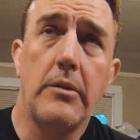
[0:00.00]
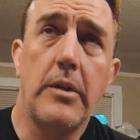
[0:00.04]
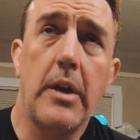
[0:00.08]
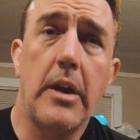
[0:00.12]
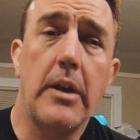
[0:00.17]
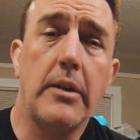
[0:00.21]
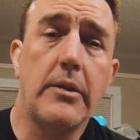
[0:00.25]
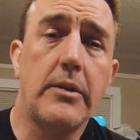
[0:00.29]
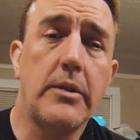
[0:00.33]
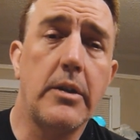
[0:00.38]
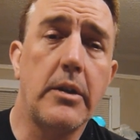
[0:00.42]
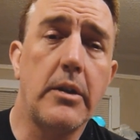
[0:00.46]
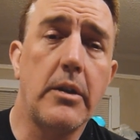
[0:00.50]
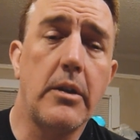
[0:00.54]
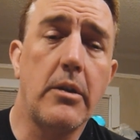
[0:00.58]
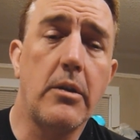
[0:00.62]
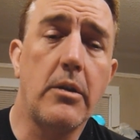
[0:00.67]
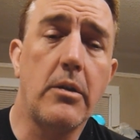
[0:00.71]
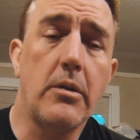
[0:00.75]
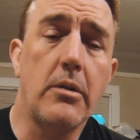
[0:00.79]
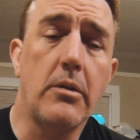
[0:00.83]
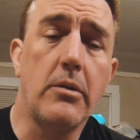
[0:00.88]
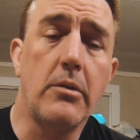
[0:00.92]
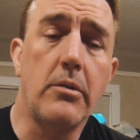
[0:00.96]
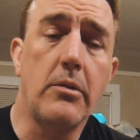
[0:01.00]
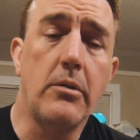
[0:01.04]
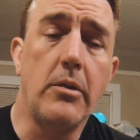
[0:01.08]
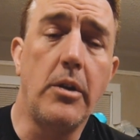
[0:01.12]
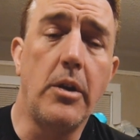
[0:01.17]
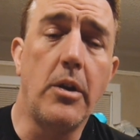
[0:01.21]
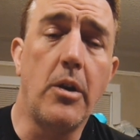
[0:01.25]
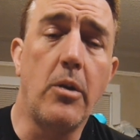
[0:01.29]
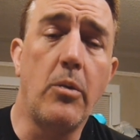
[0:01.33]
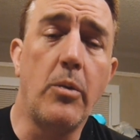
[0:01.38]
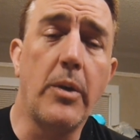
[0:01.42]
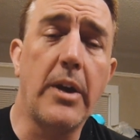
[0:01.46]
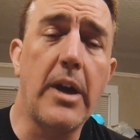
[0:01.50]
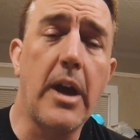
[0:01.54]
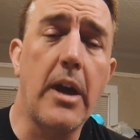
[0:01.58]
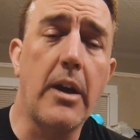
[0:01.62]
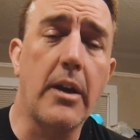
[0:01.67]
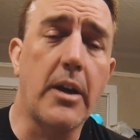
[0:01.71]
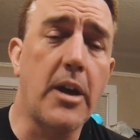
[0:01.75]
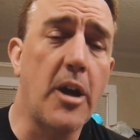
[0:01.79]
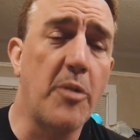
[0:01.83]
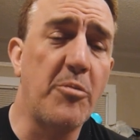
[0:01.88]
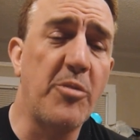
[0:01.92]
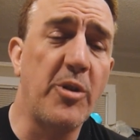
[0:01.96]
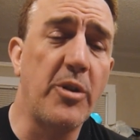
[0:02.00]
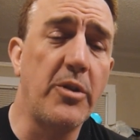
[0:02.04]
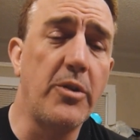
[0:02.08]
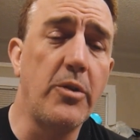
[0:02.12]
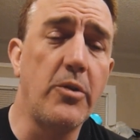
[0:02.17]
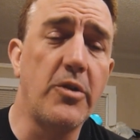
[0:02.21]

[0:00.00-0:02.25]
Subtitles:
that, we got a couple